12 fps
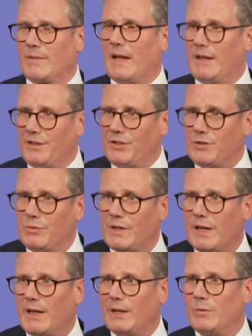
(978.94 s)
And in the
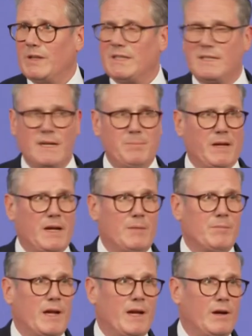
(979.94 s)
UK, we're stepping
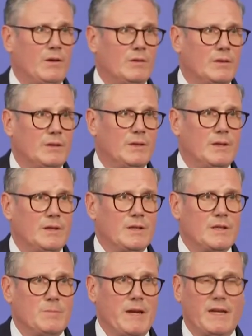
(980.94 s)
up now
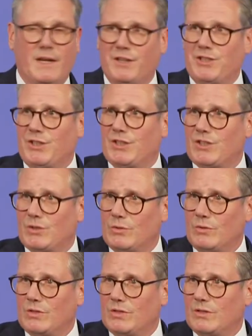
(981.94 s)
to make energy a
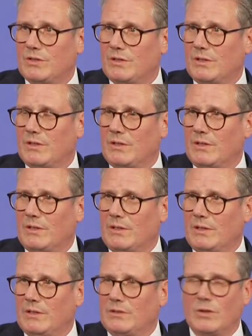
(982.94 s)
source,
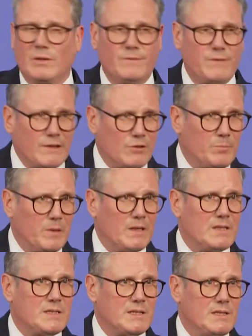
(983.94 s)
not of
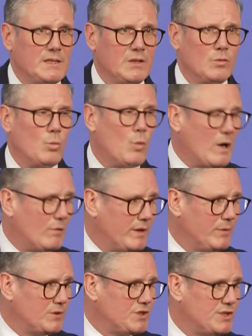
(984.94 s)
vulnerability and
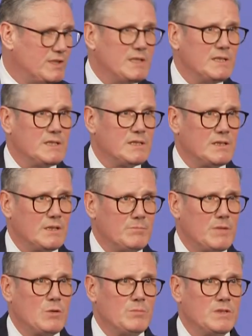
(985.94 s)
worry, which it is at the
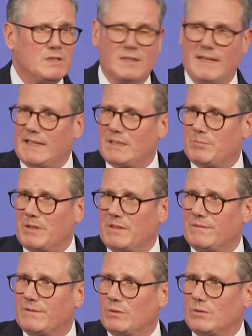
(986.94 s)
moment and has been
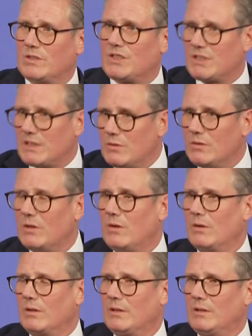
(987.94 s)
for so long,